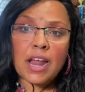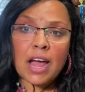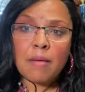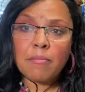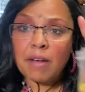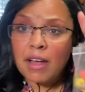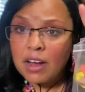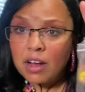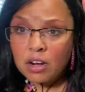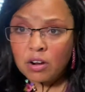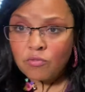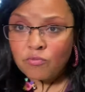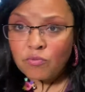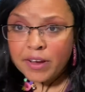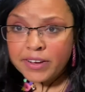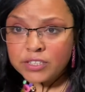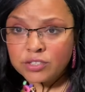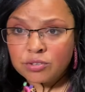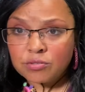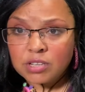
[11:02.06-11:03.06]
not going to
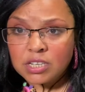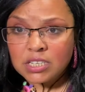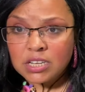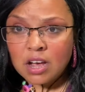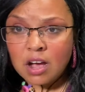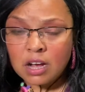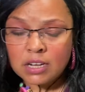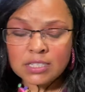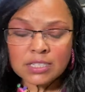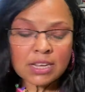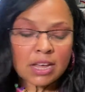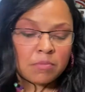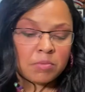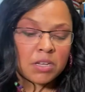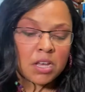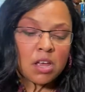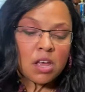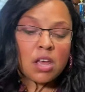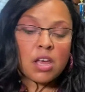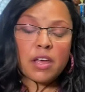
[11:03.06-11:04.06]
race through this concept.
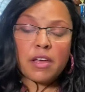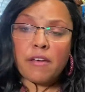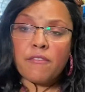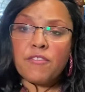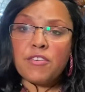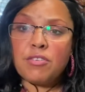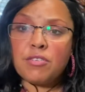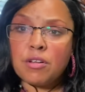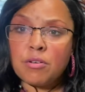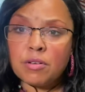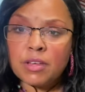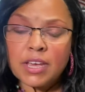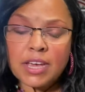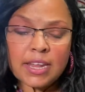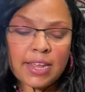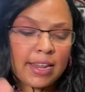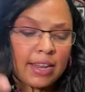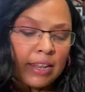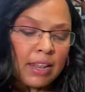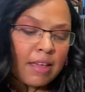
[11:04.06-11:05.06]
If you don't get
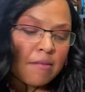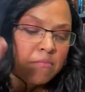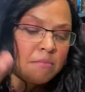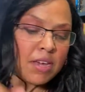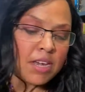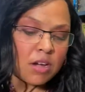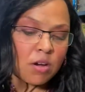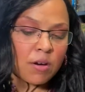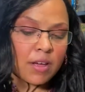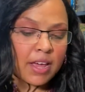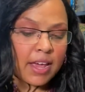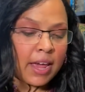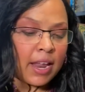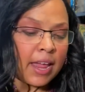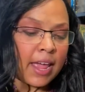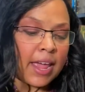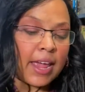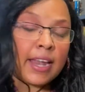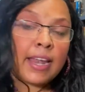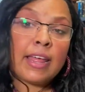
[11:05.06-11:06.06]
it, let me go ahead
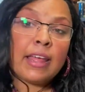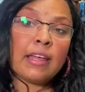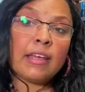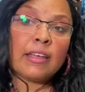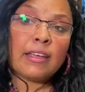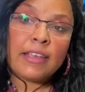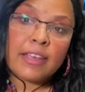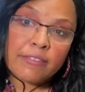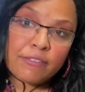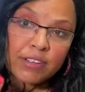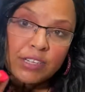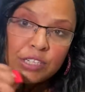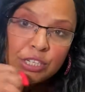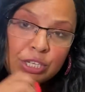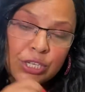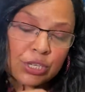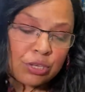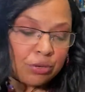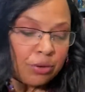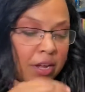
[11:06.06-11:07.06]
and give it to
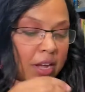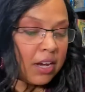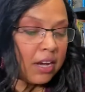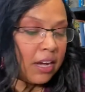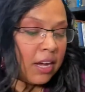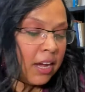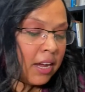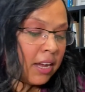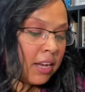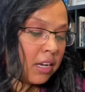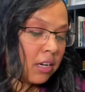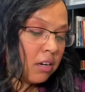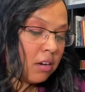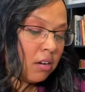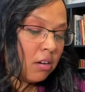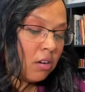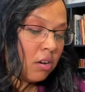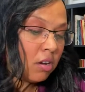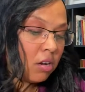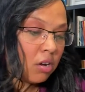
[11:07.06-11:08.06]
you and
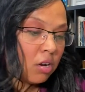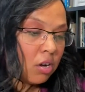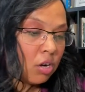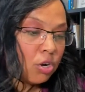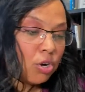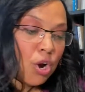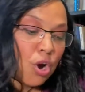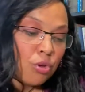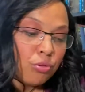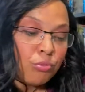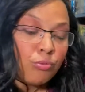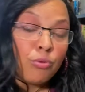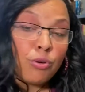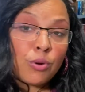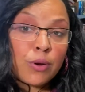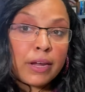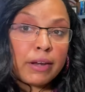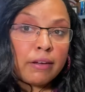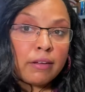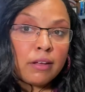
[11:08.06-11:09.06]
go through
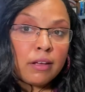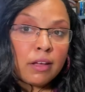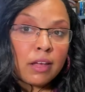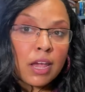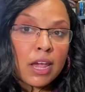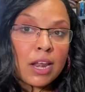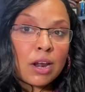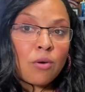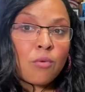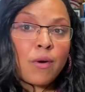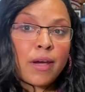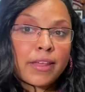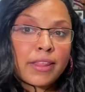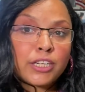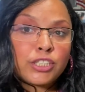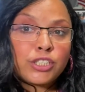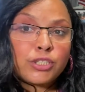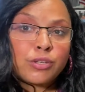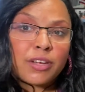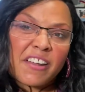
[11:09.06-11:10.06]
it in a way
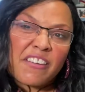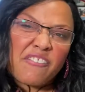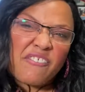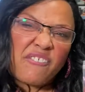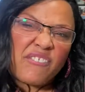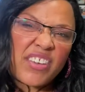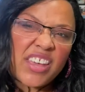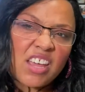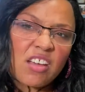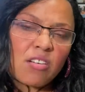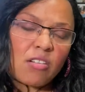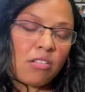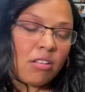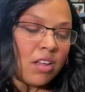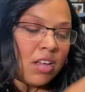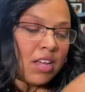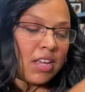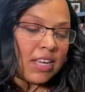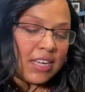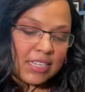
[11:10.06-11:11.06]
that you can feel
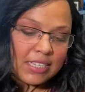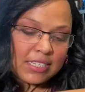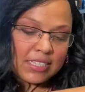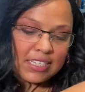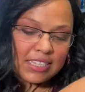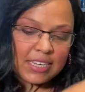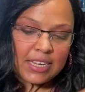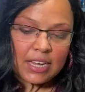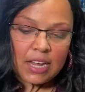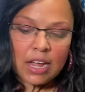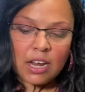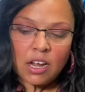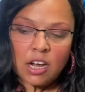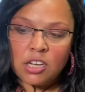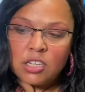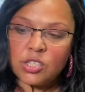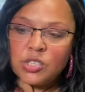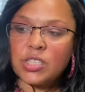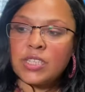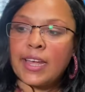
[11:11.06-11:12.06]
and see and
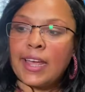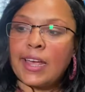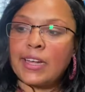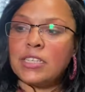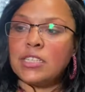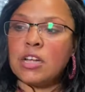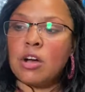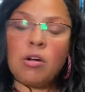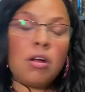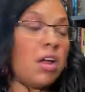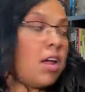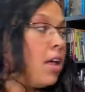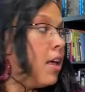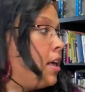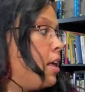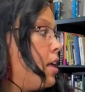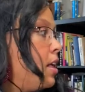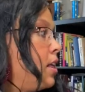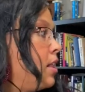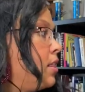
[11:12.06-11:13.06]
understand. So
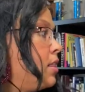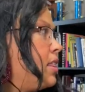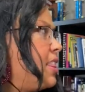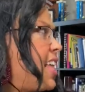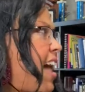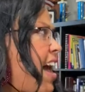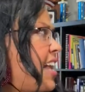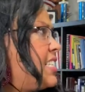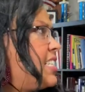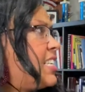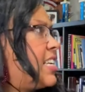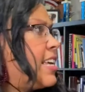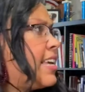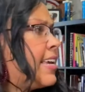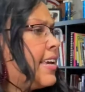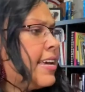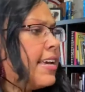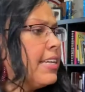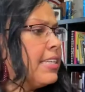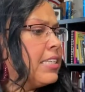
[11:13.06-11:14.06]
that's
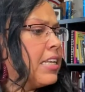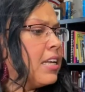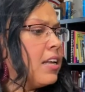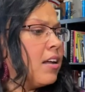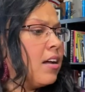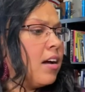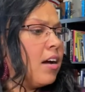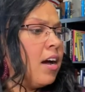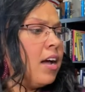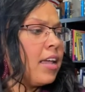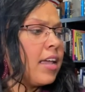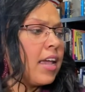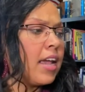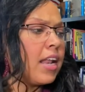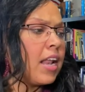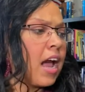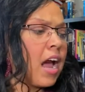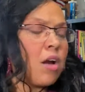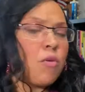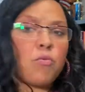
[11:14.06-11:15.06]
it.
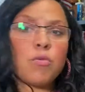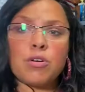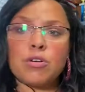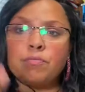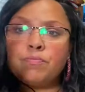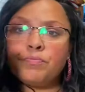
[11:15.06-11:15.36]
Again, I will